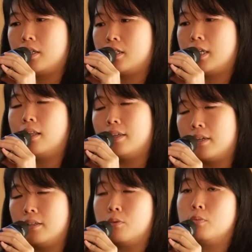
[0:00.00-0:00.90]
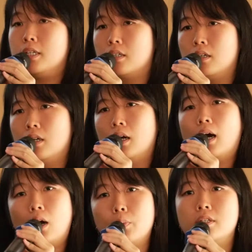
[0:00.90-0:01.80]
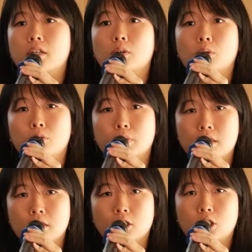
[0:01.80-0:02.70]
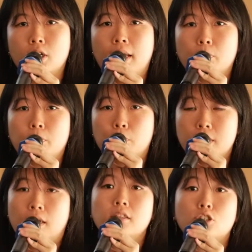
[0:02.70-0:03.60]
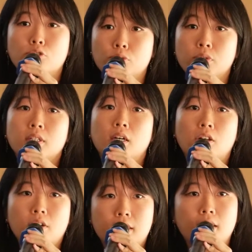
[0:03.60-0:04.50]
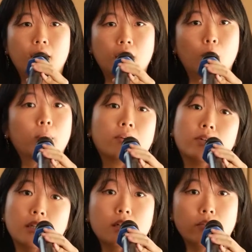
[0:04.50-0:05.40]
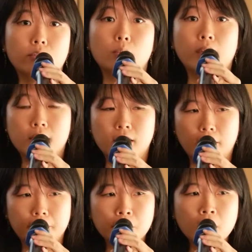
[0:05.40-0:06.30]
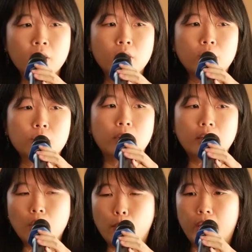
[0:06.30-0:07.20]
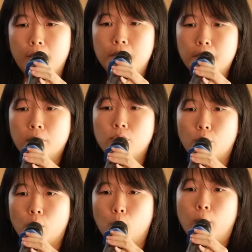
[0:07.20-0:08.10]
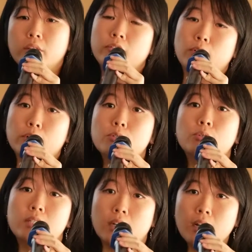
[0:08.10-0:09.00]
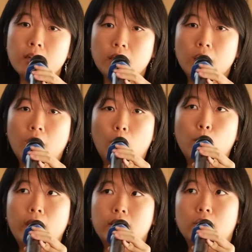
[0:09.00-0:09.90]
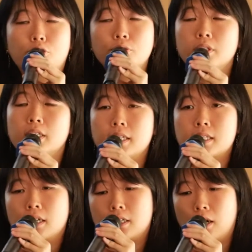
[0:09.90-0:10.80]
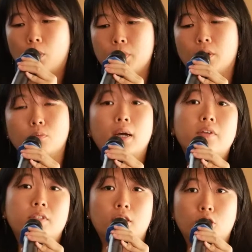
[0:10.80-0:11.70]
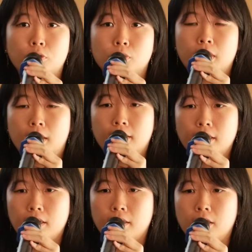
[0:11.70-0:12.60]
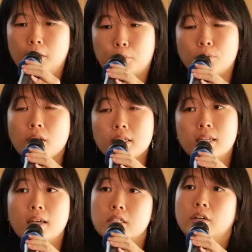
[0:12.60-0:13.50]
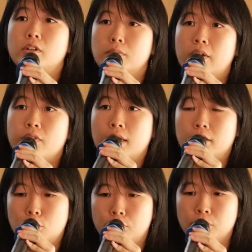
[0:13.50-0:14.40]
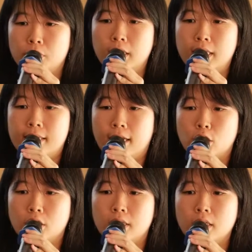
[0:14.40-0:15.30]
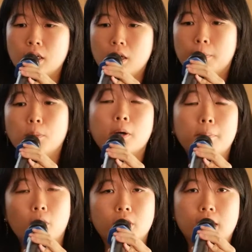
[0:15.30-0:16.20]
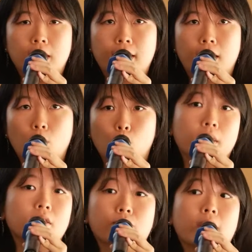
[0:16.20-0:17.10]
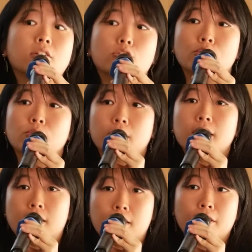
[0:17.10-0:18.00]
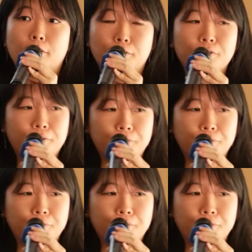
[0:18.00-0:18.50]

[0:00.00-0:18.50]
telling the reader how we did our own research, and we present the truth alongside whatever the interviewee has said. So in that way, people know what the falsehoods are, what the truth is, and how we arrived at the truth. And I think the process of arriving at the truth is actually more important than what the final truth is itself.